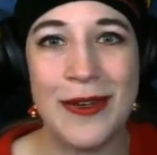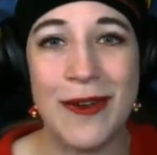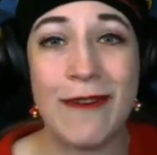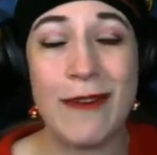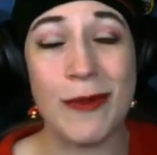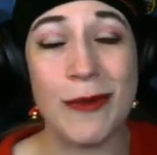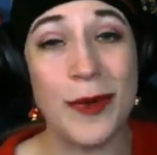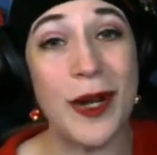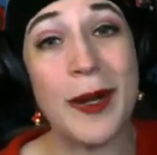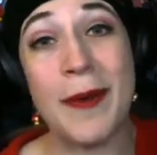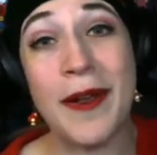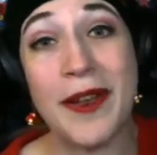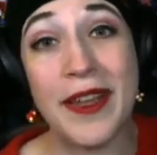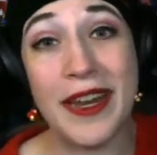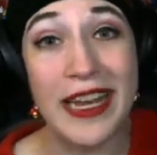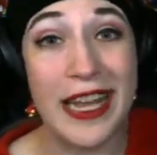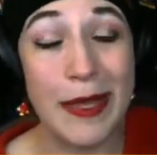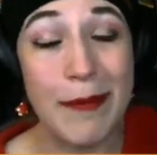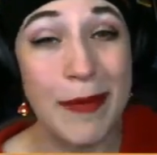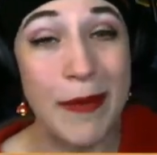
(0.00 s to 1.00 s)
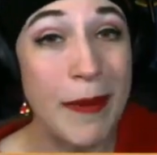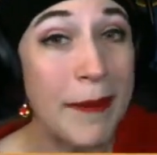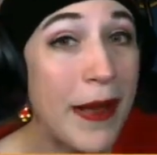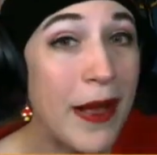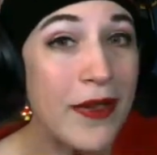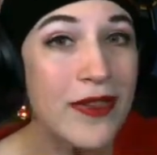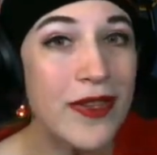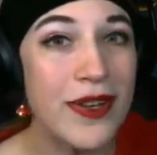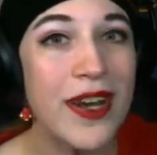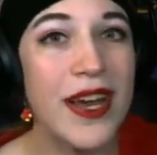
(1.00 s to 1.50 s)
to worry about getting hit by
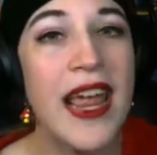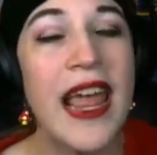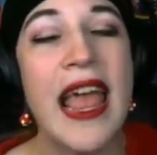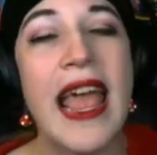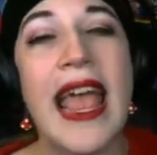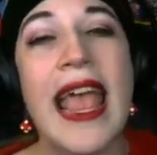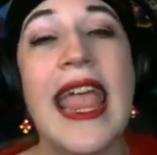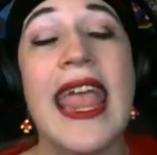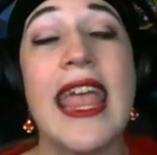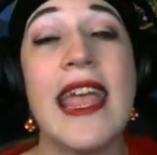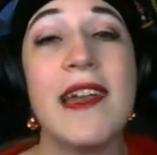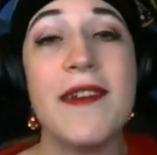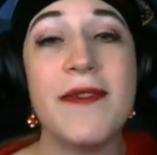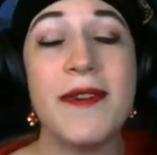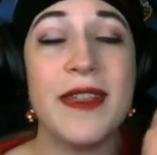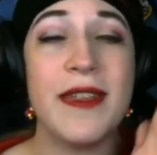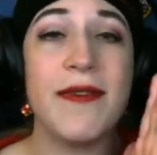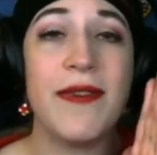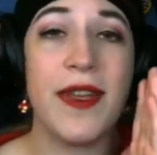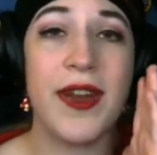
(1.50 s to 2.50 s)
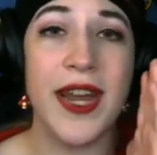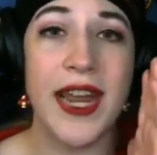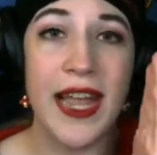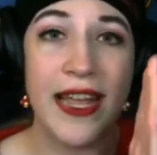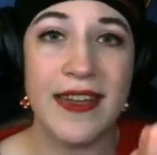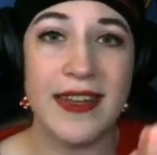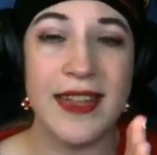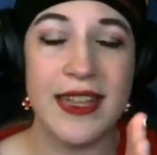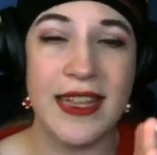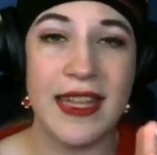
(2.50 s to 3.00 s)
Bowser. And for the very
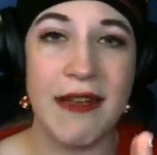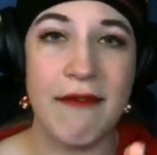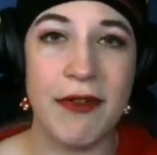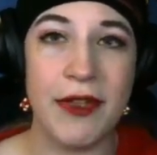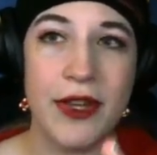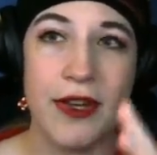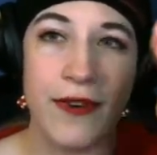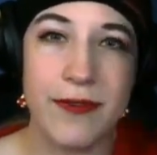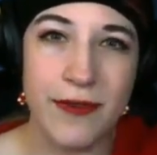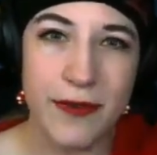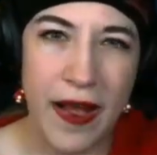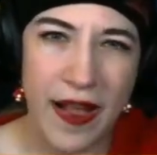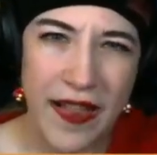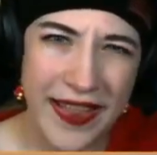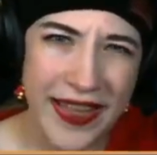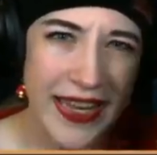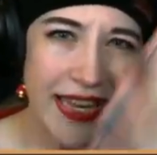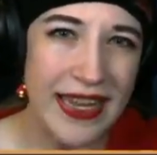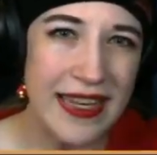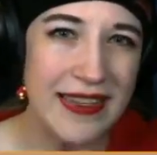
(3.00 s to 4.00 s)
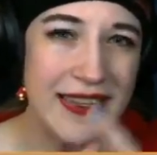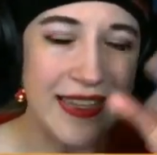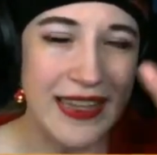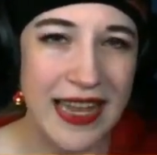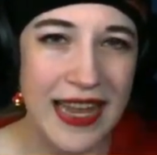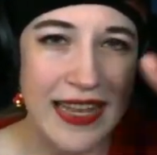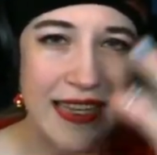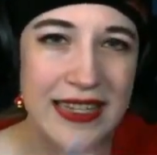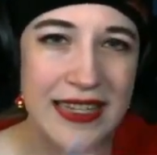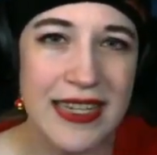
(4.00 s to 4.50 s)
end of the level, you're falling into the
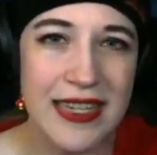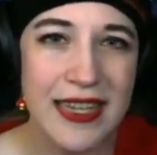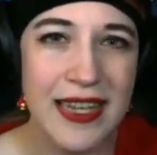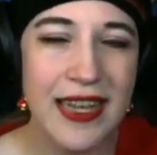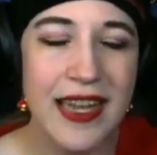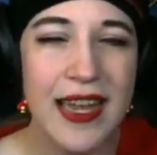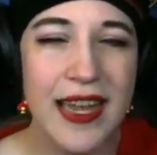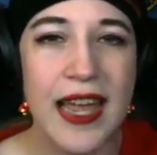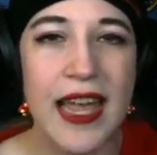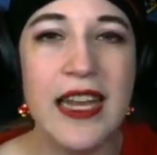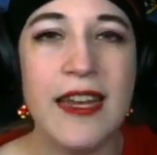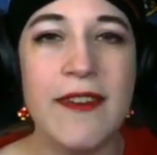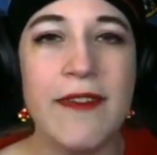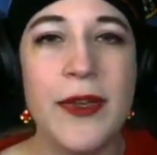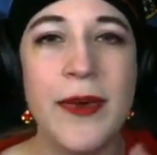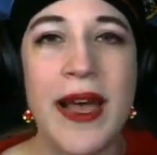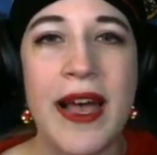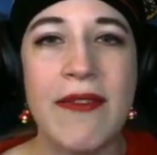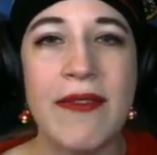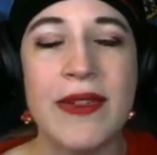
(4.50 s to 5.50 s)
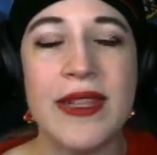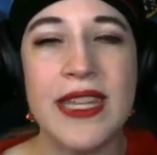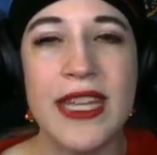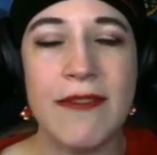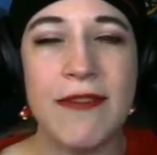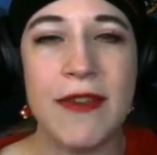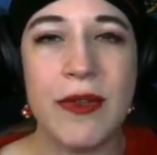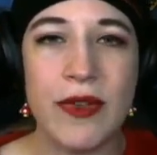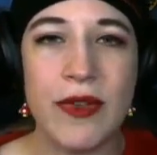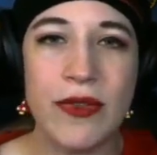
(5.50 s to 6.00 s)
ending. And if you have a leaf,
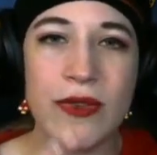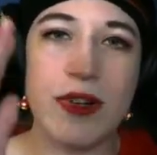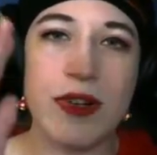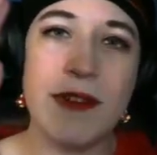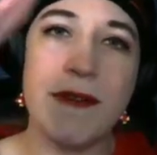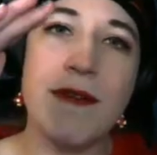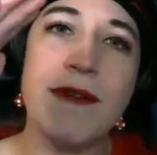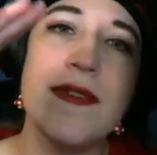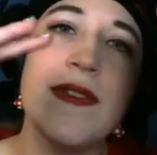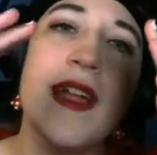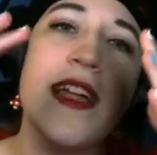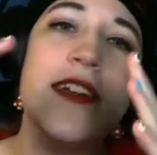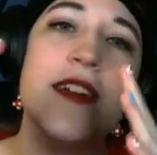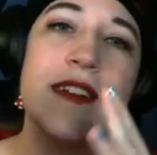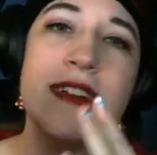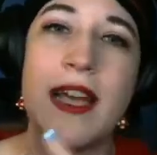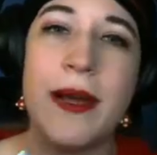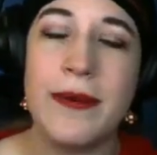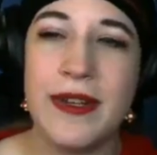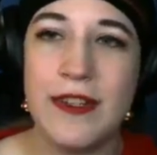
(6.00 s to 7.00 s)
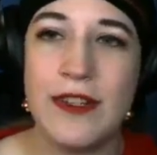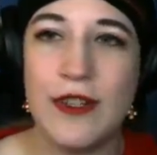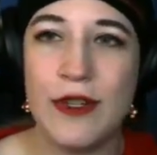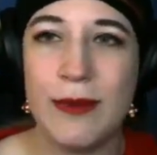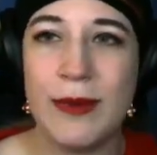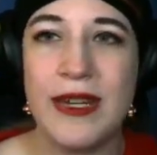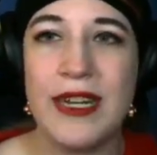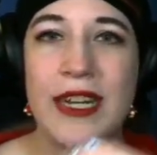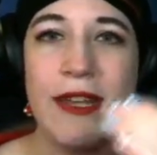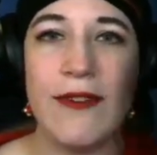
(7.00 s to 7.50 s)
you can sort of flutter down into it
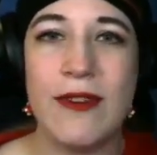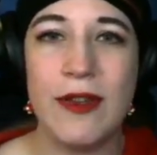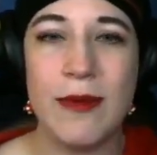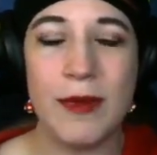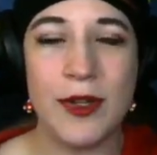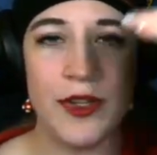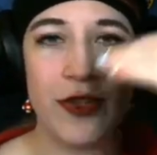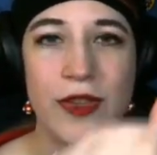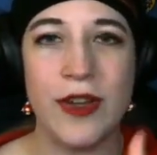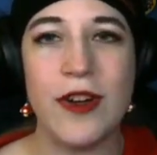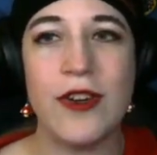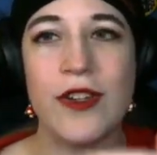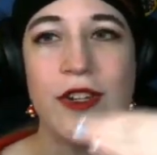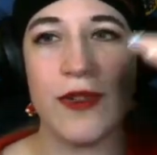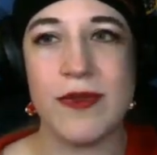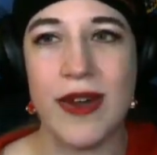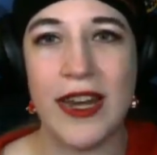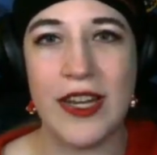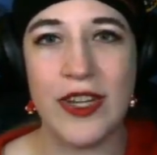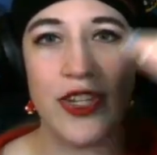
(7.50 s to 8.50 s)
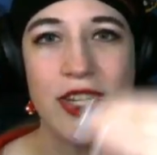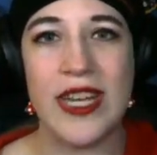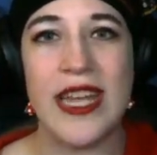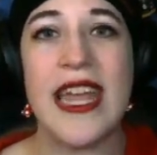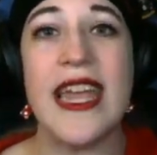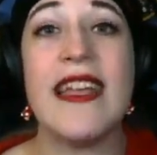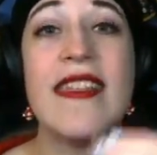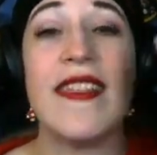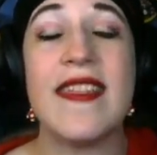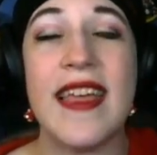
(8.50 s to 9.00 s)
and it gives you a much larger range to
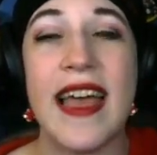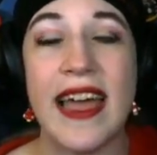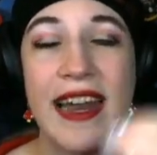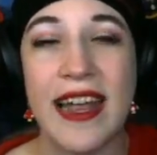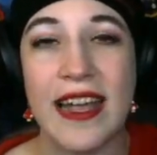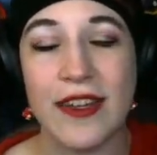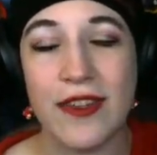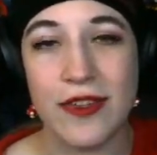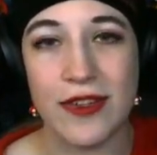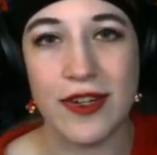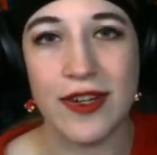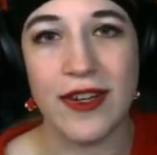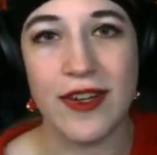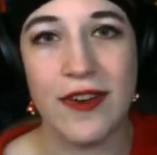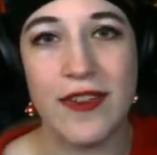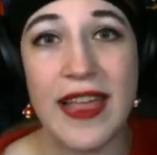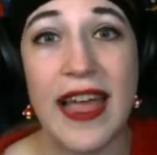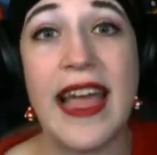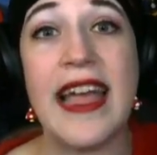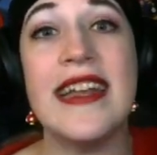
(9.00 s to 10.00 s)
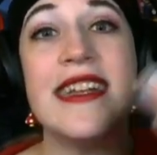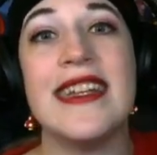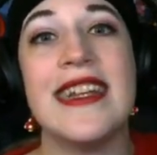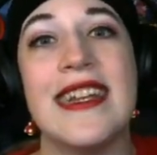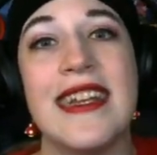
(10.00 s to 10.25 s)
hit that extra, or that ending